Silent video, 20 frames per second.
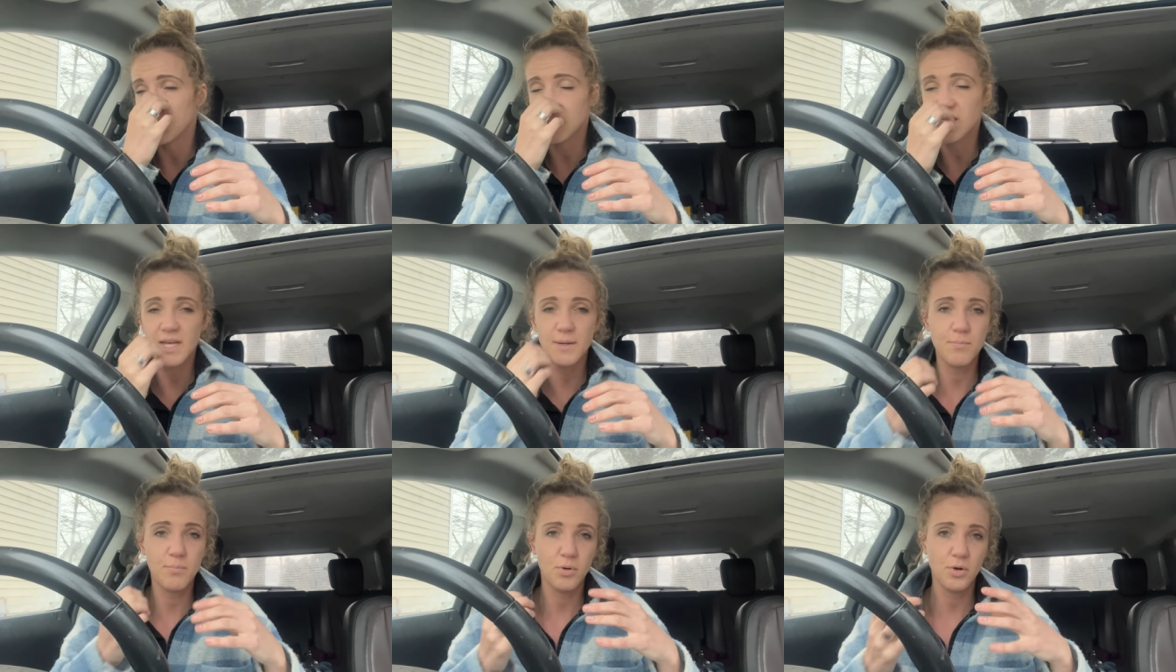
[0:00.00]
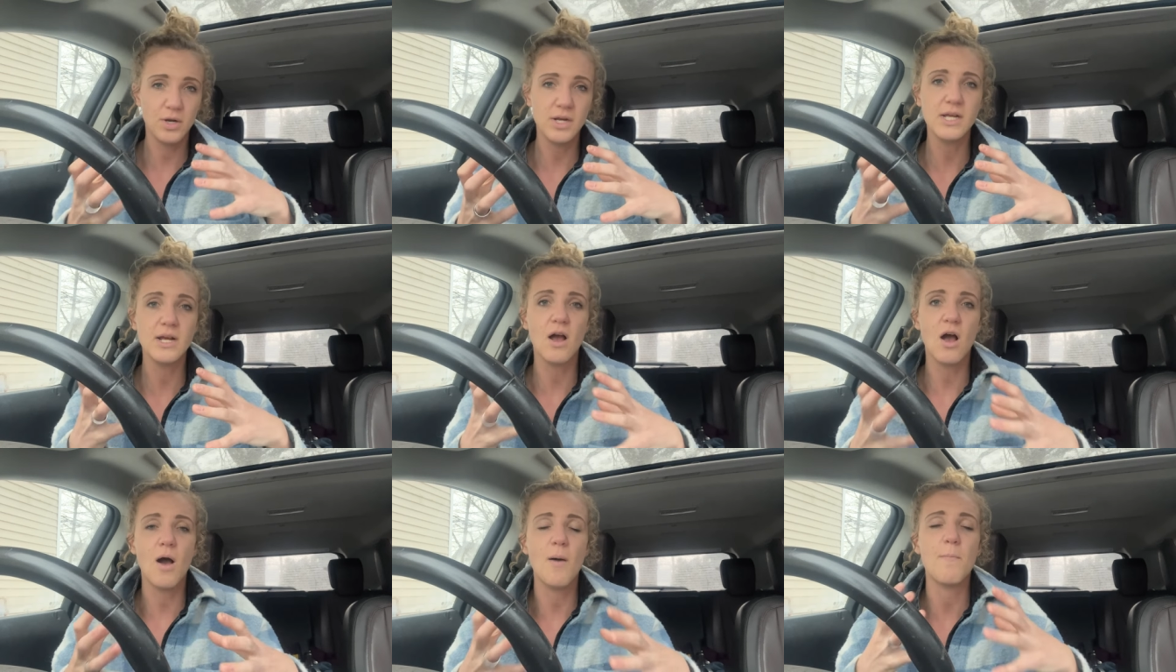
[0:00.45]
just like
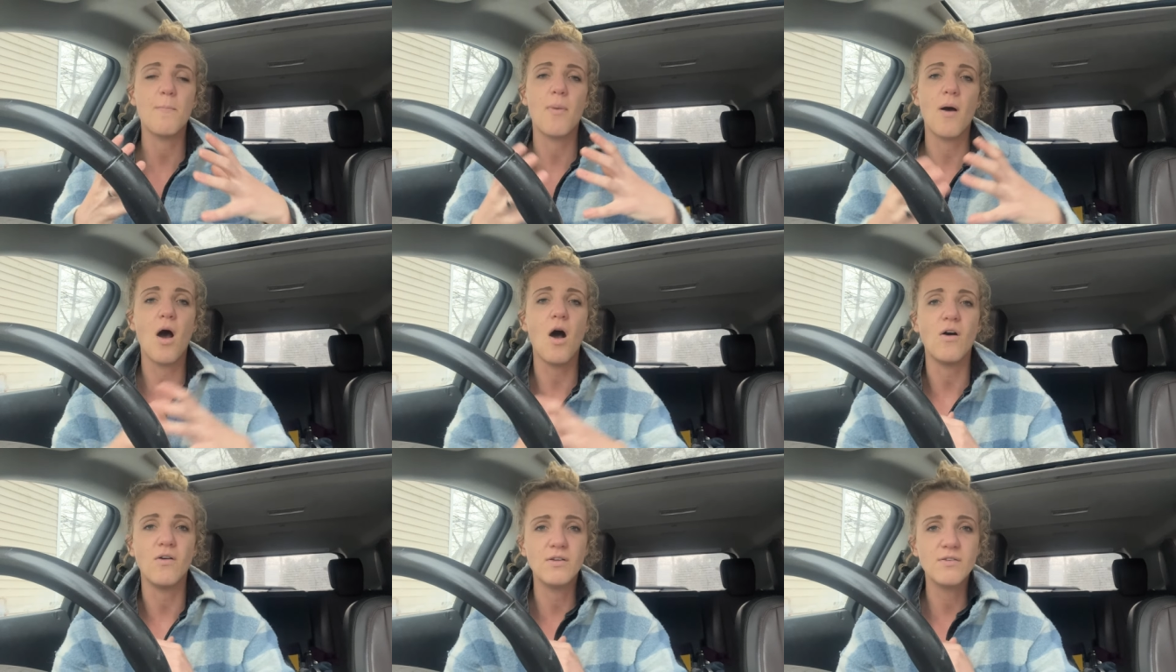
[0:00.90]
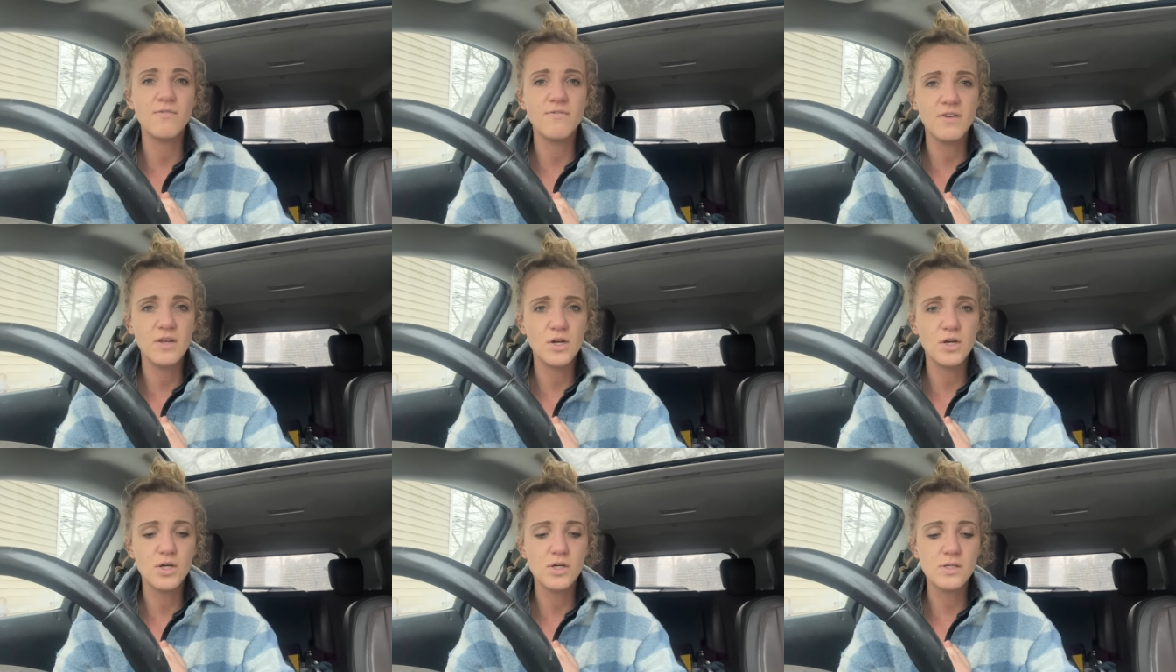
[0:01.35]
putting up pollen
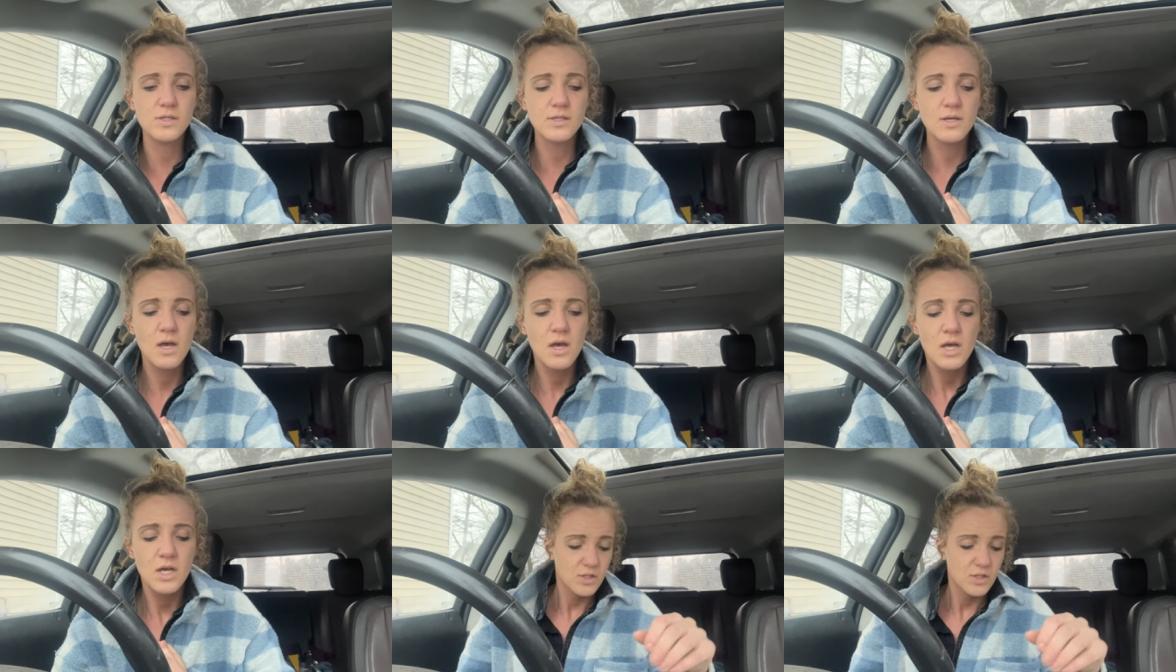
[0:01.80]
feeders.